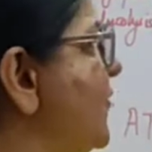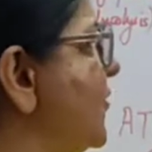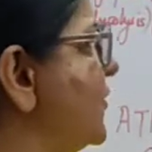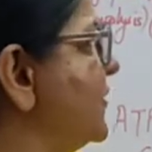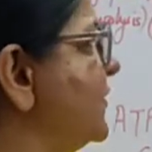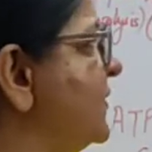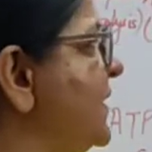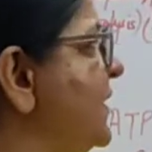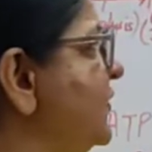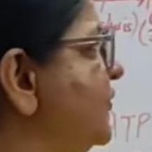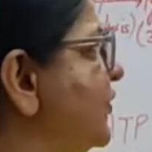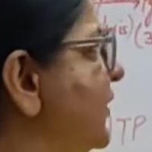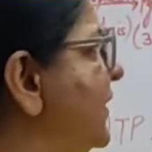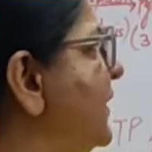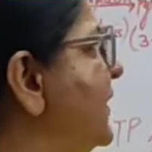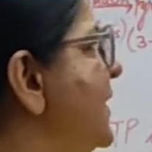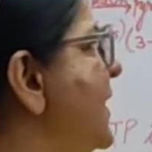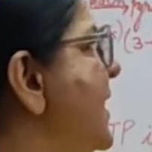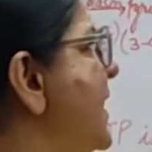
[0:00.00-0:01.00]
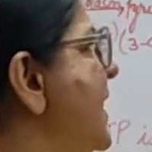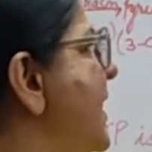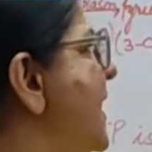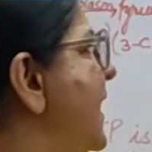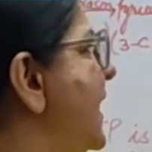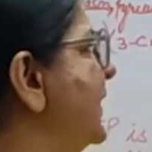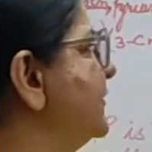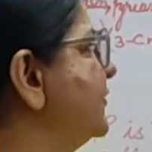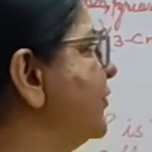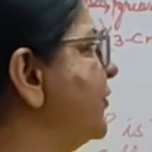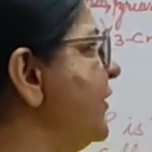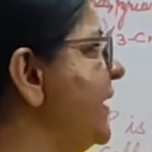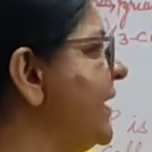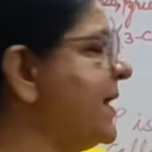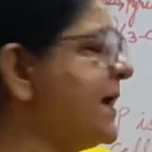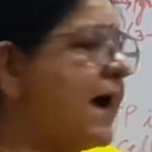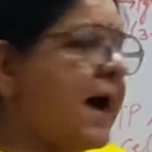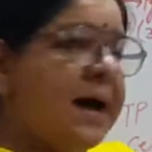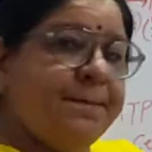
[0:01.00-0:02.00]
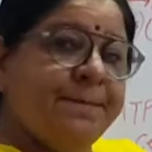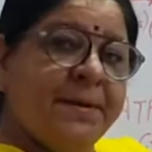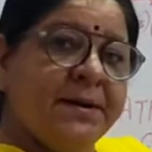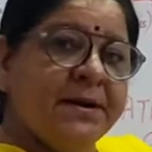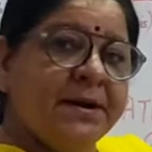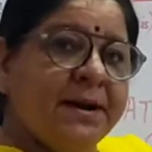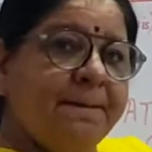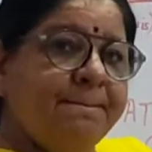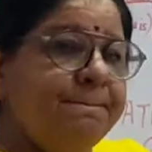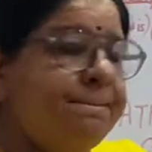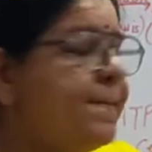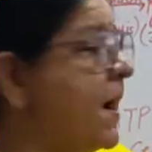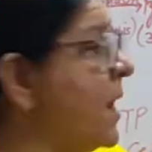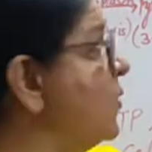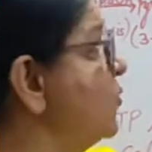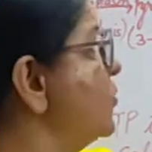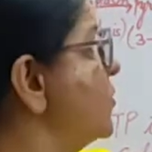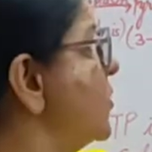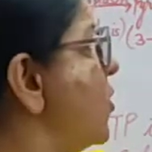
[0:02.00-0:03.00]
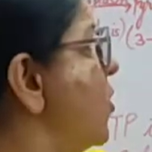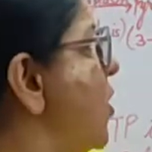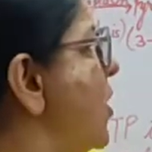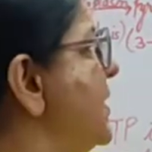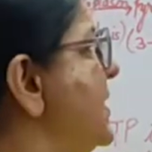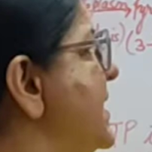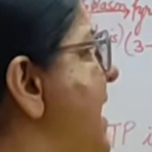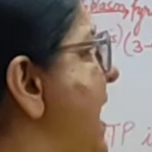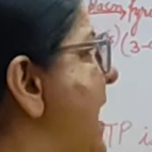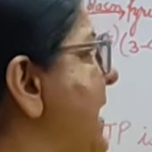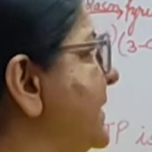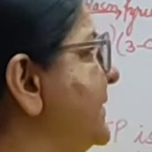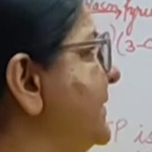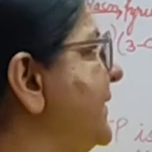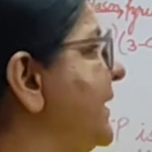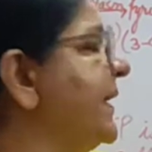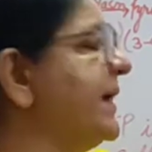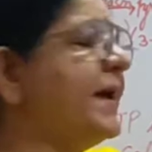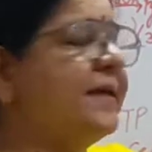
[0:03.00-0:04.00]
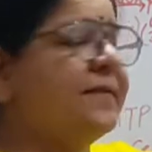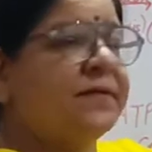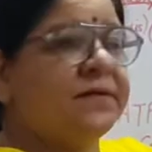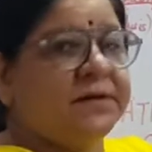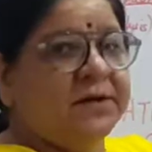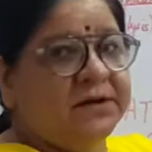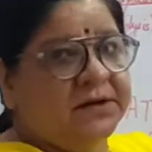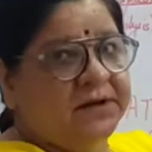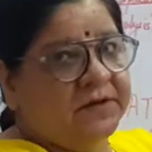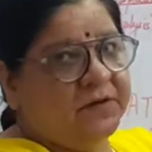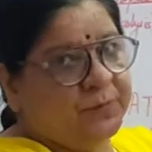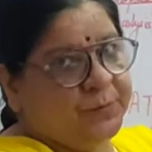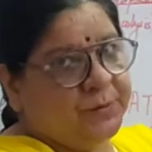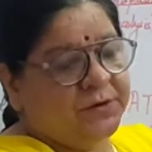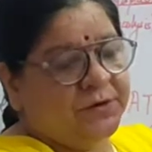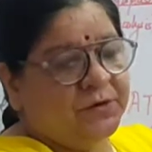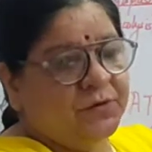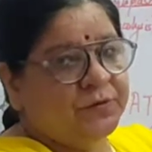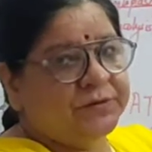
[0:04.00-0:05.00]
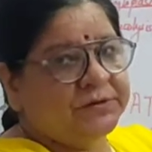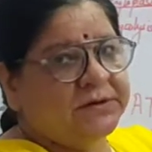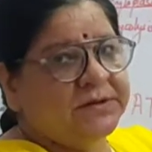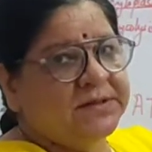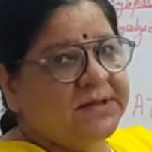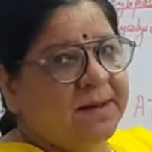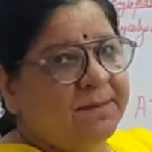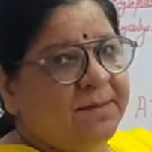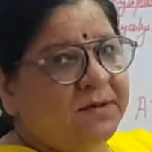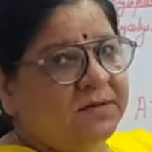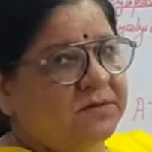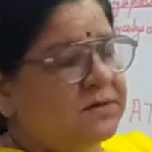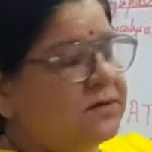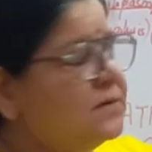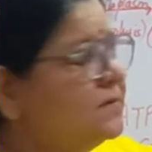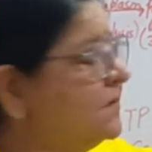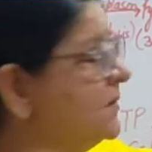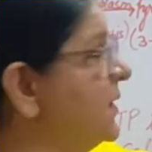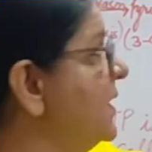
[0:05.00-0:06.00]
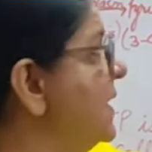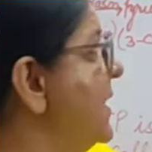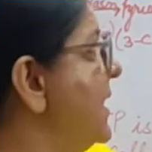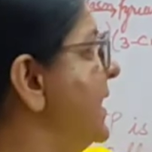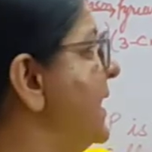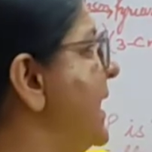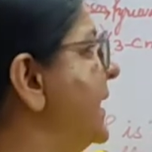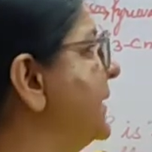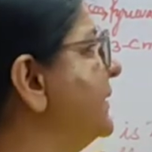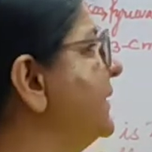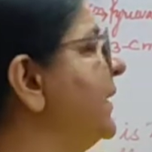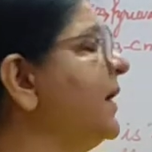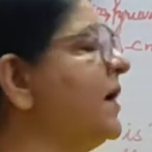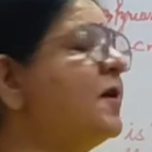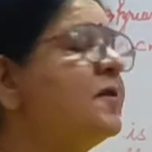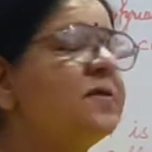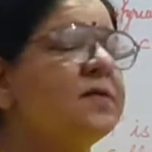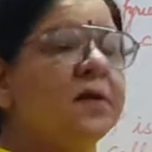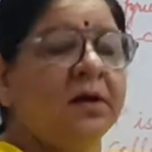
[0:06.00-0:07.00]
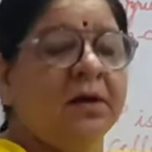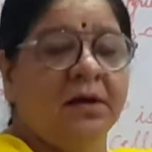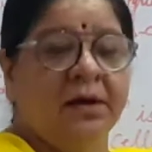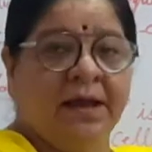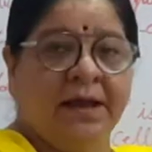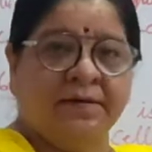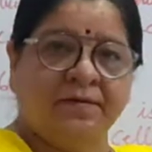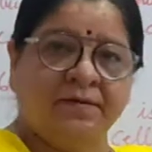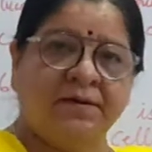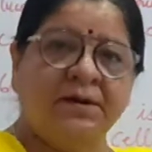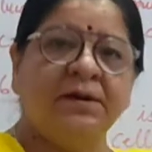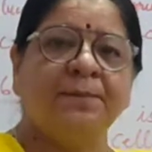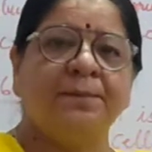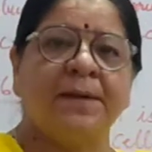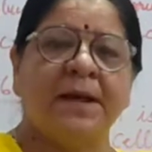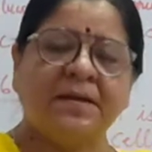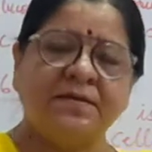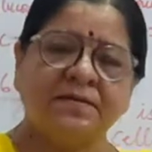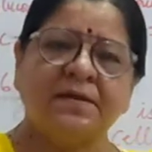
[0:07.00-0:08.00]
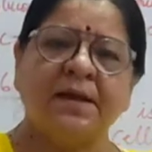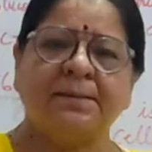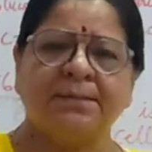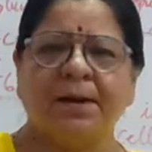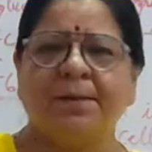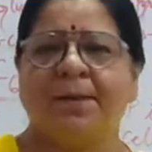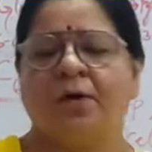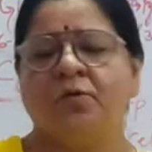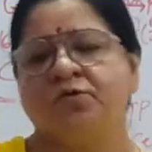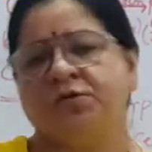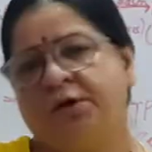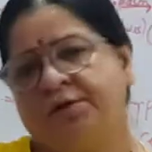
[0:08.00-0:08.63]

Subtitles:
oxygen? A 3 carbon compound called lactic acid is produced in the muscles. Lactic acid plus some amount